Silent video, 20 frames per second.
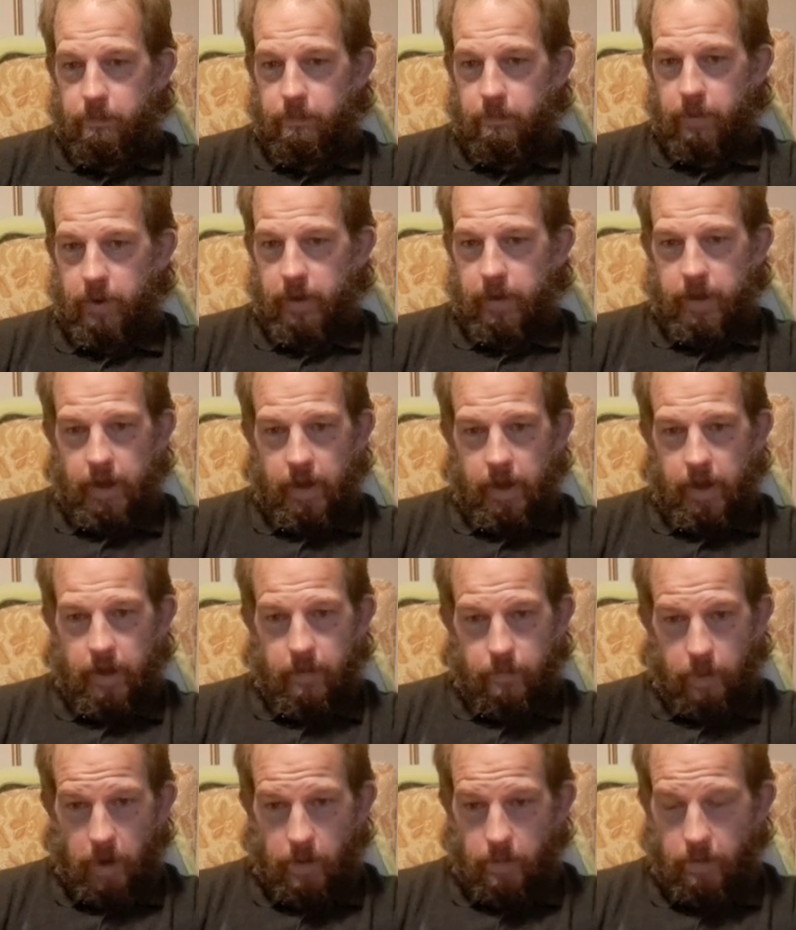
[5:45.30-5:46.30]
But the
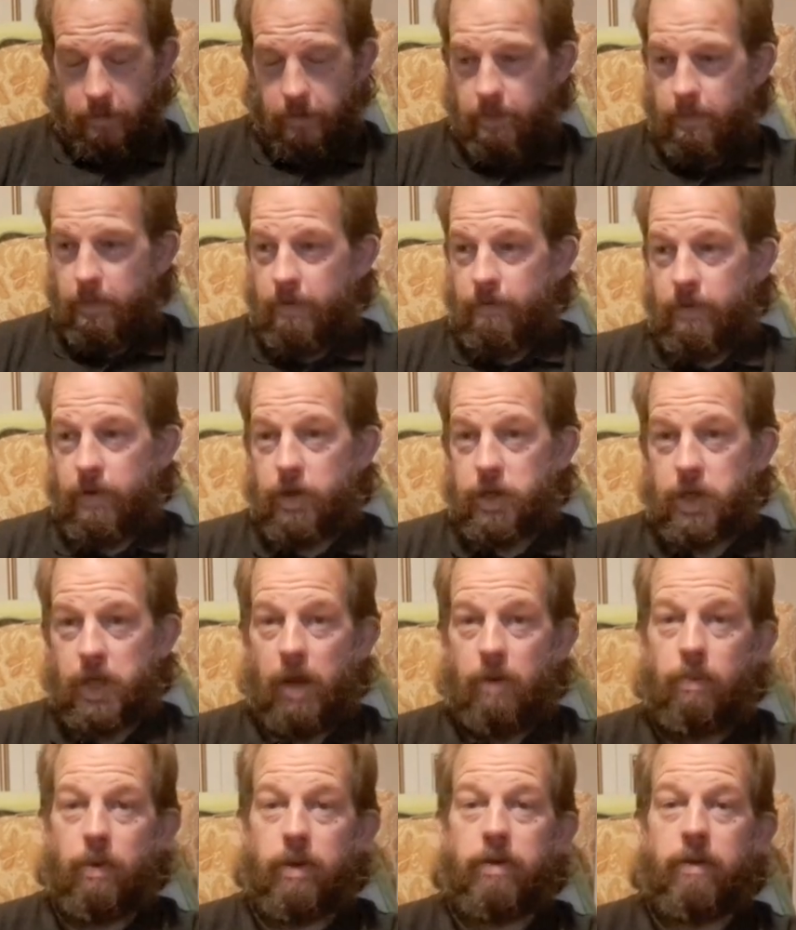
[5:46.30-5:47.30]
people from the future,
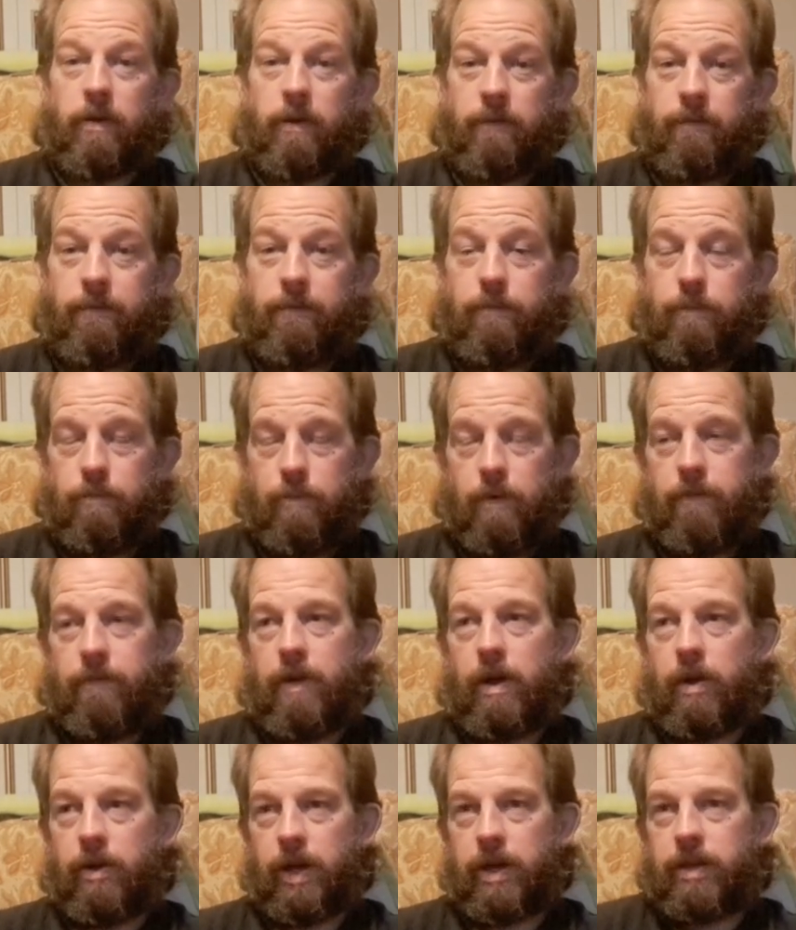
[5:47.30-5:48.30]
they wouldn't have
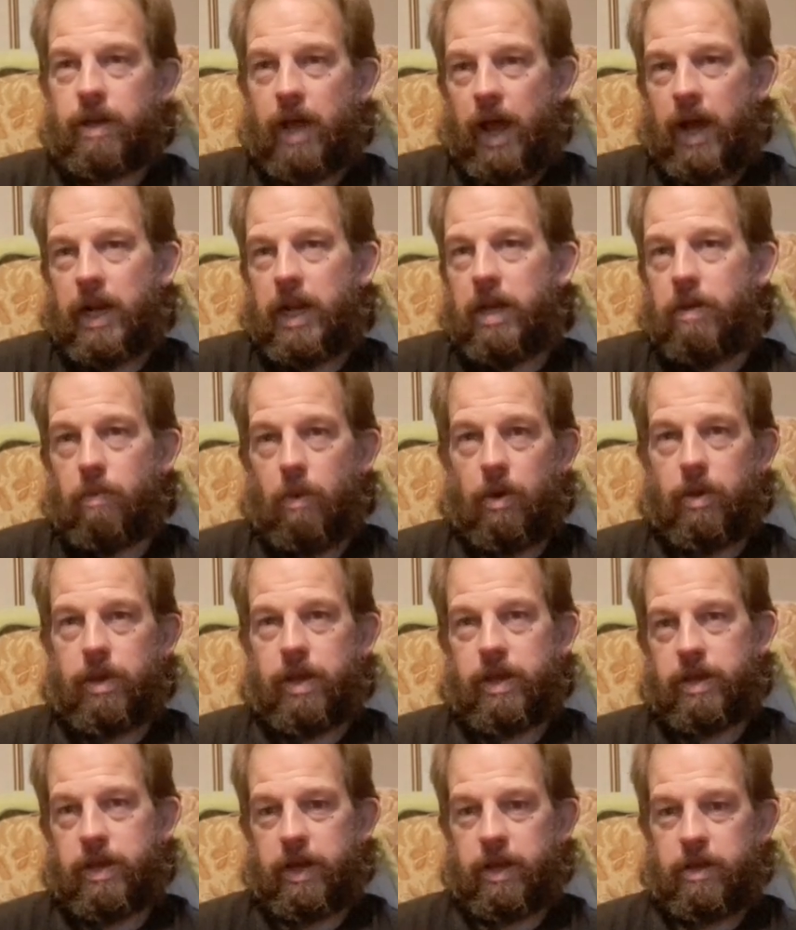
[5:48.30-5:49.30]
revealed exactly what
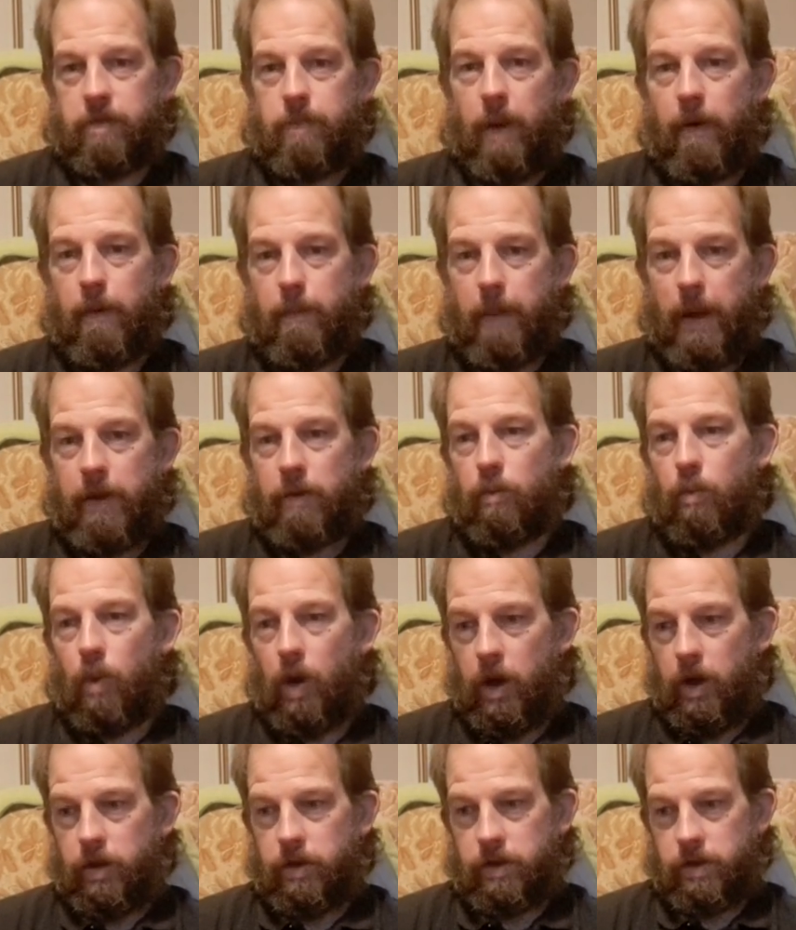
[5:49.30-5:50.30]
this experiment
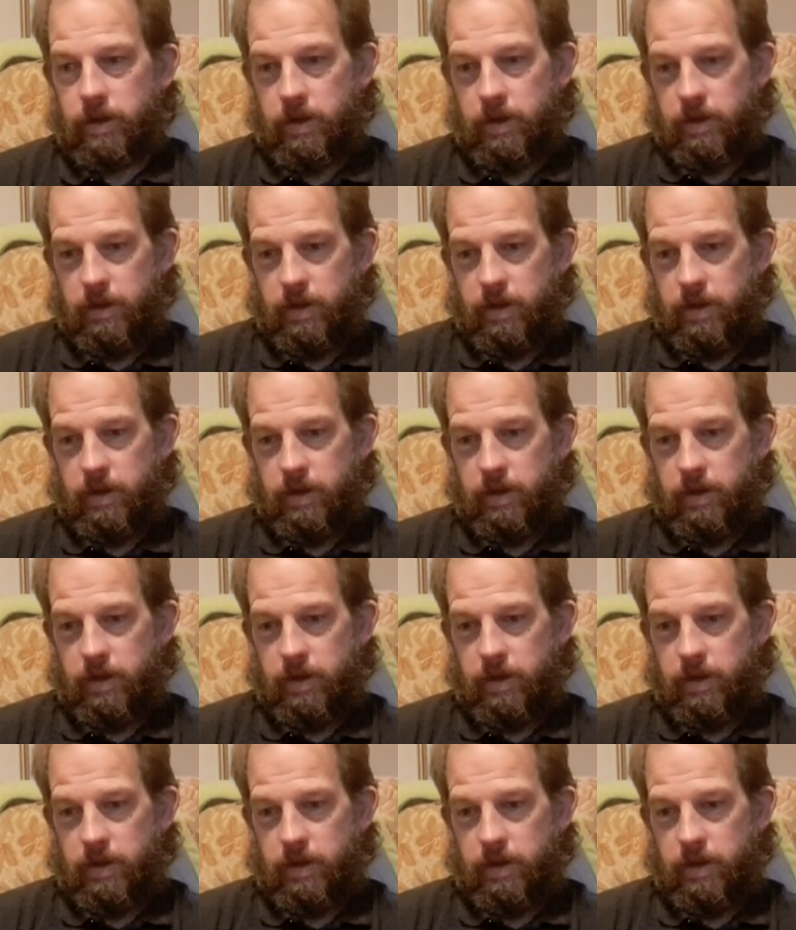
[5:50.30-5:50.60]
was.